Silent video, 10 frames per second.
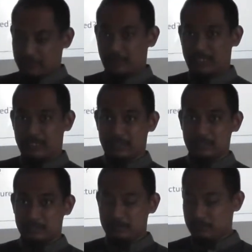not
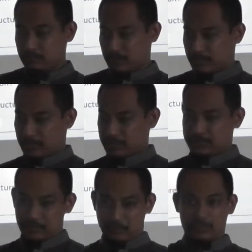clear, and I
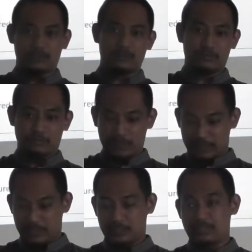start to answer what
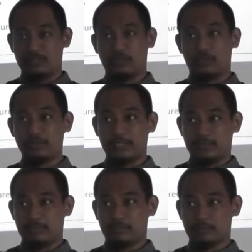is exactly your
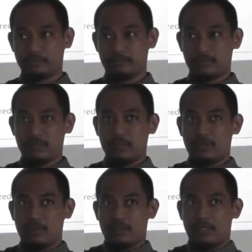objective,
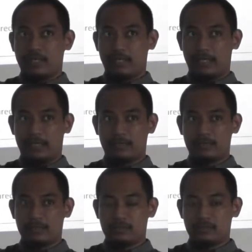
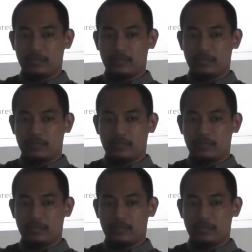and